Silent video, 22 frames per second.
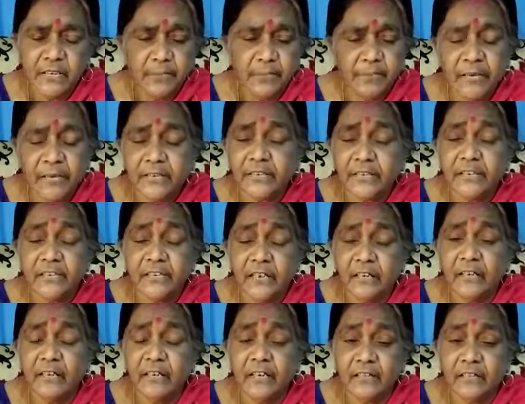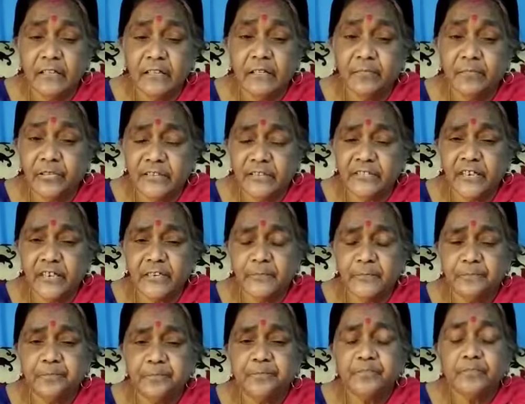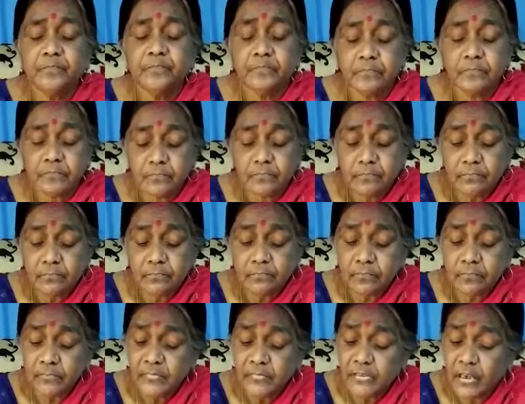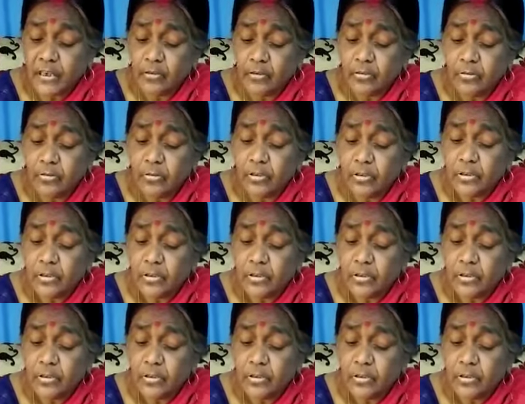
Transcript: bacteria and fungi. Now,